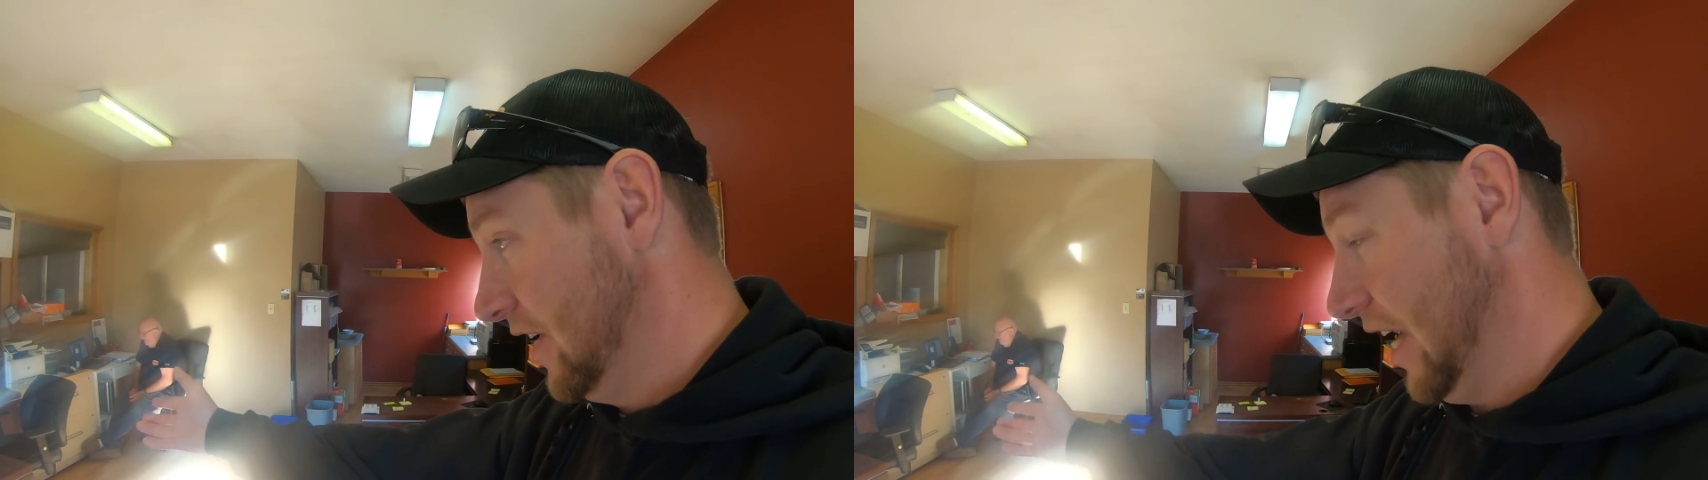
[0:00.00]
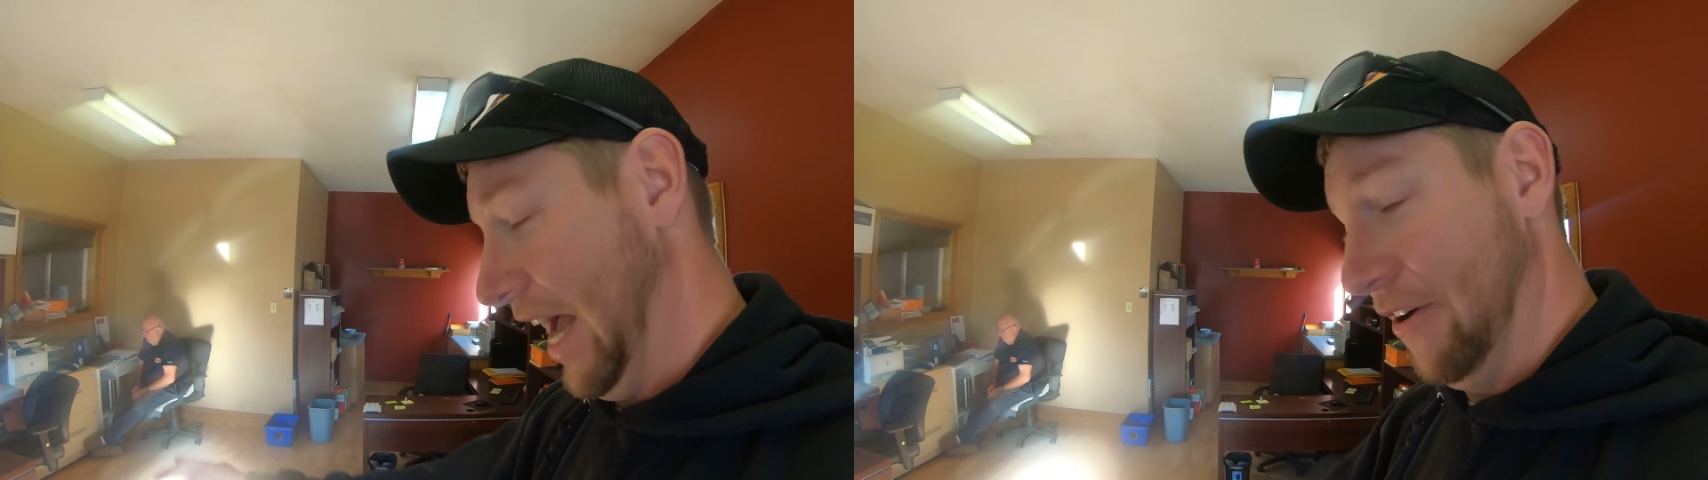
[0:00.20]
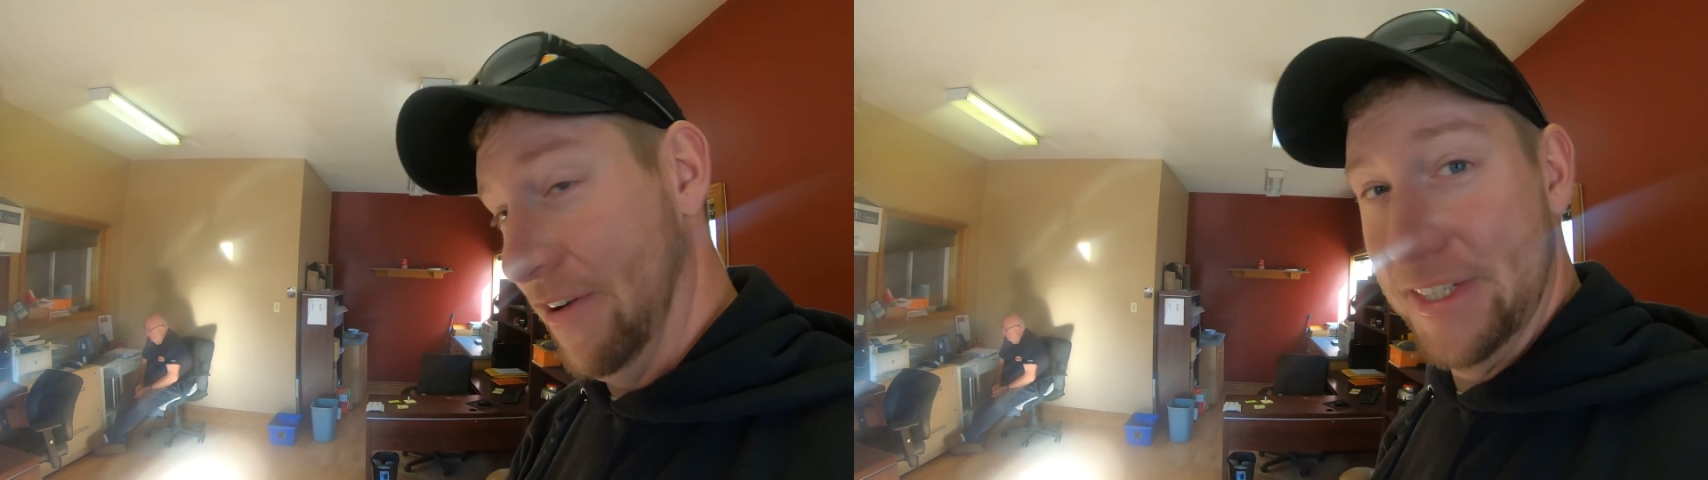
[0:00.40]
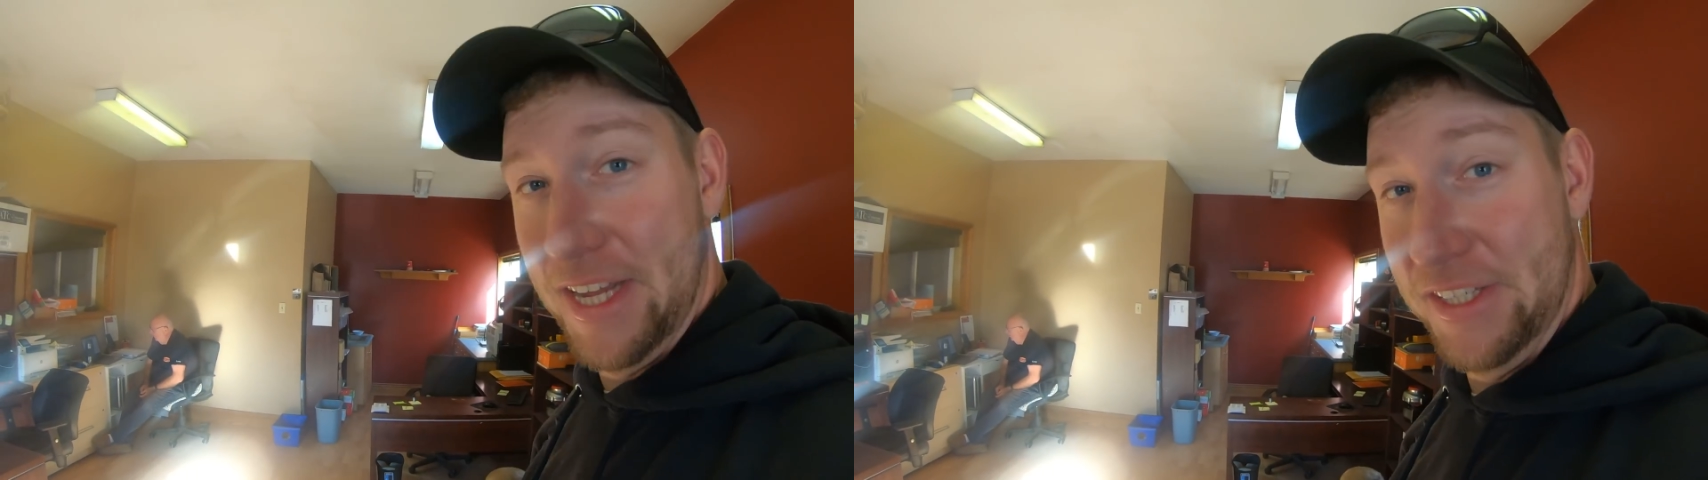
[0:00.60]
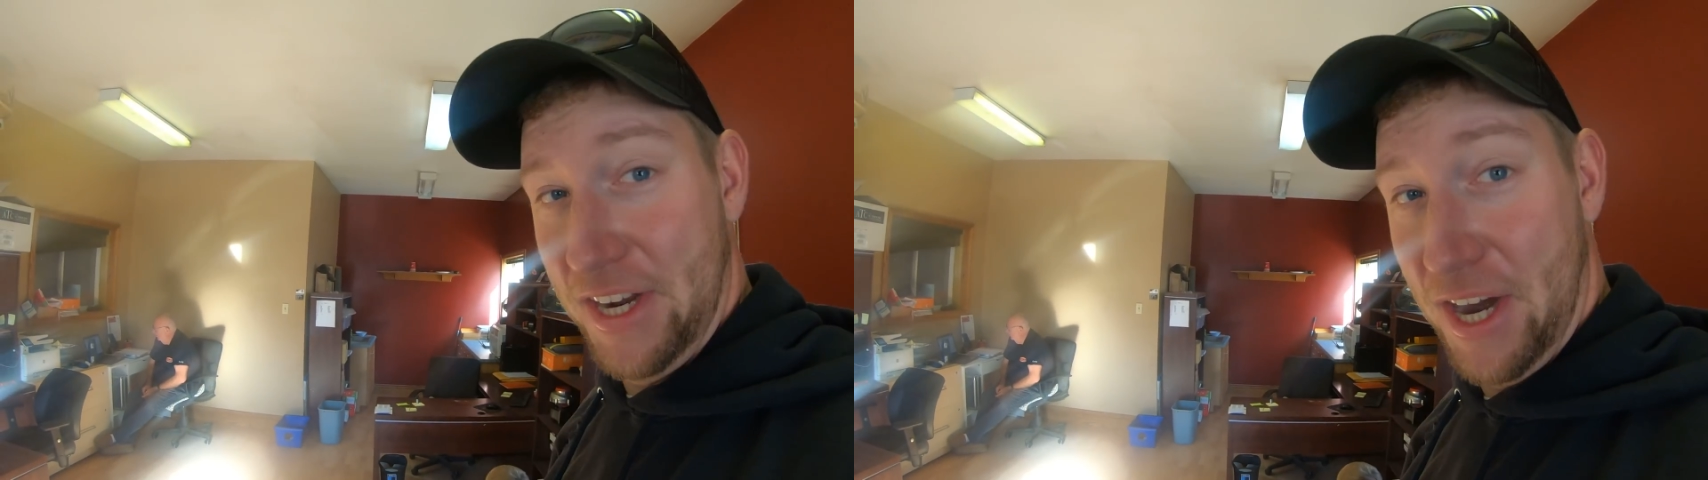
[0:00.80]
Henry
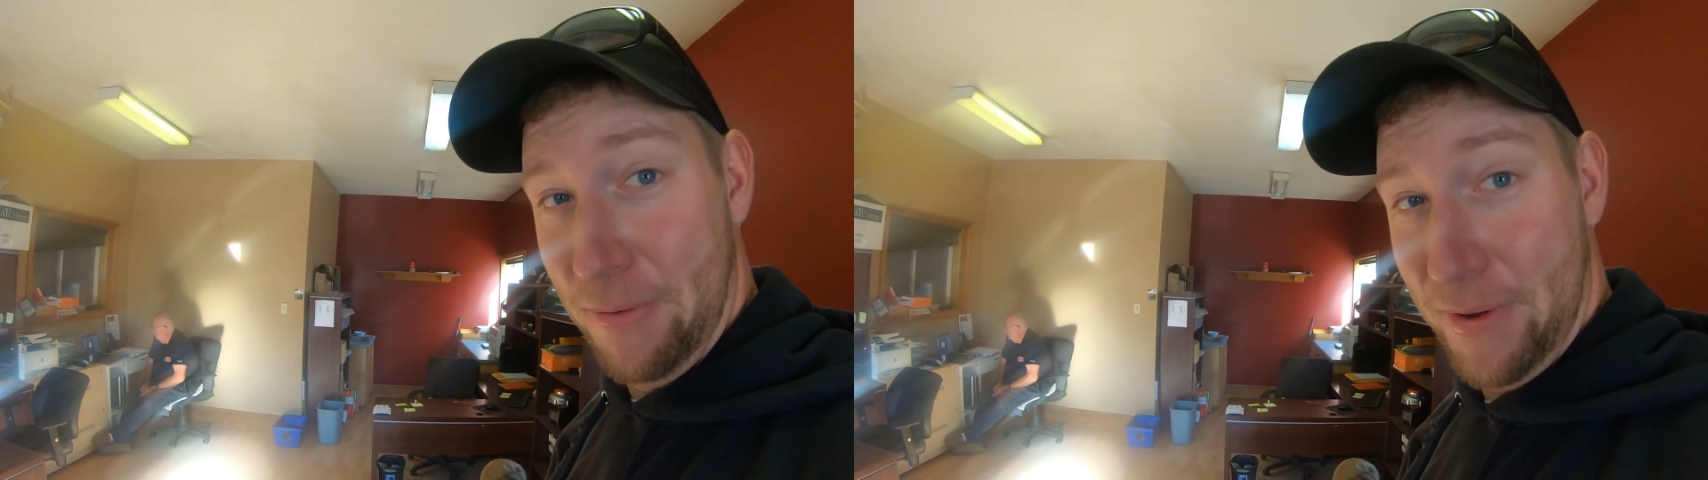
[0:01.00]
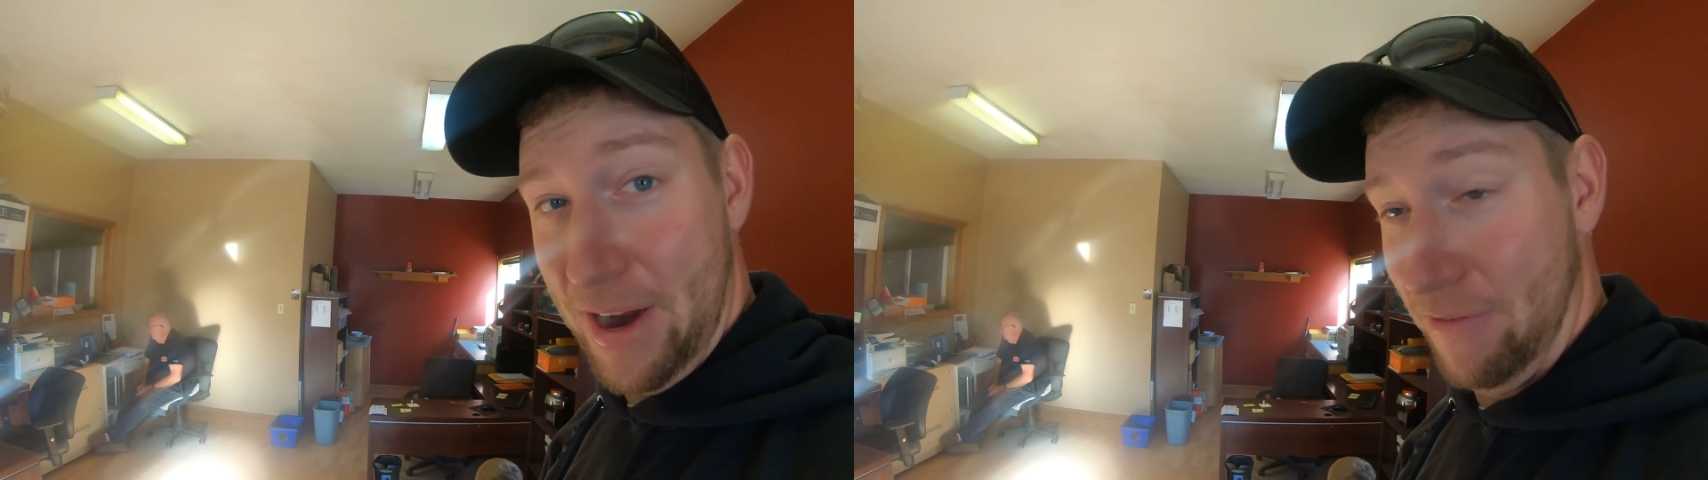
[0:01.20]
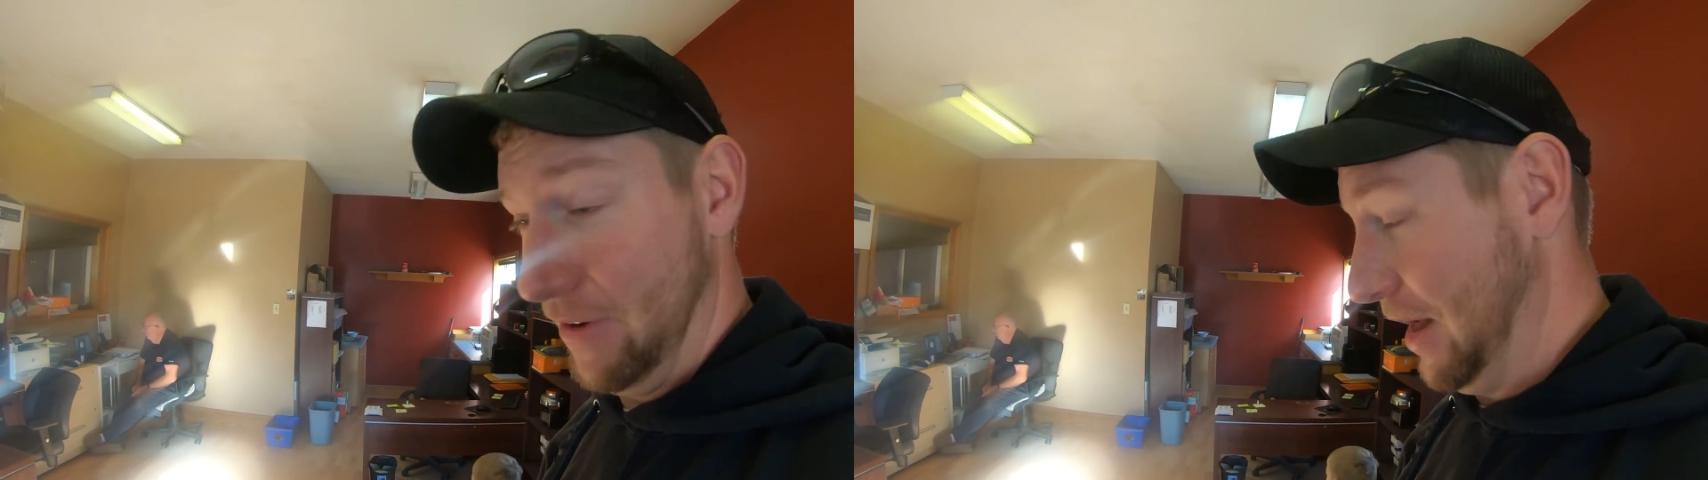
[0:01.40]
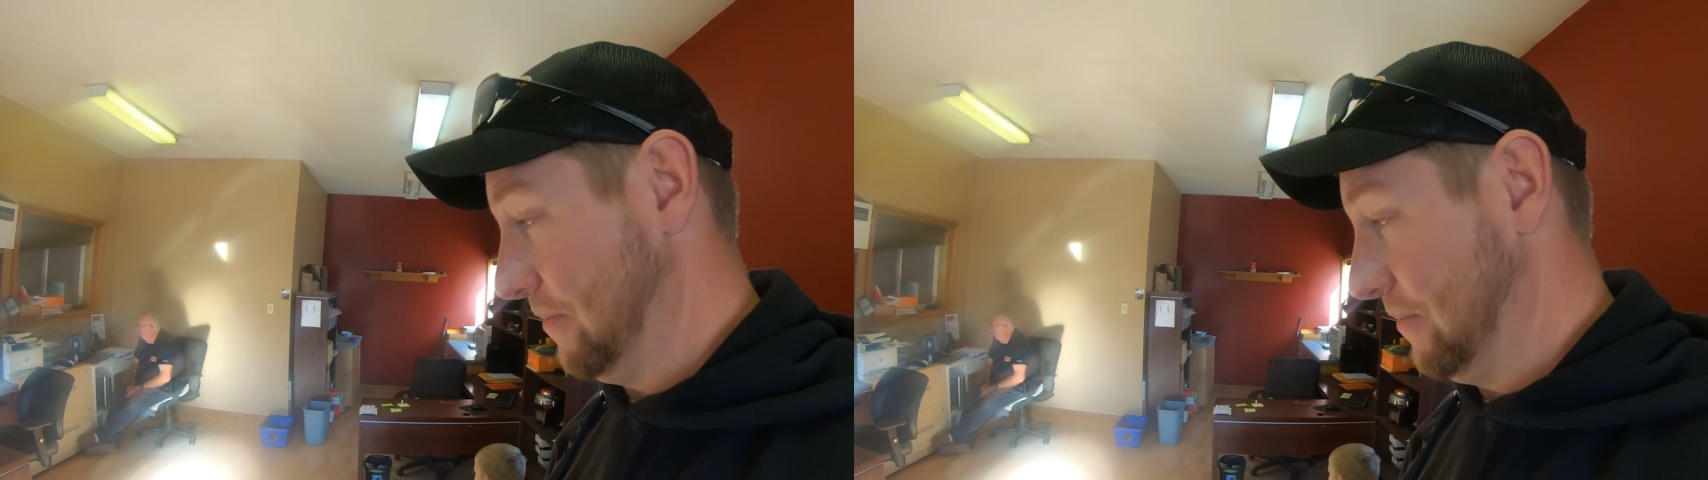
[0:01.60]
sits here, and whenever I'm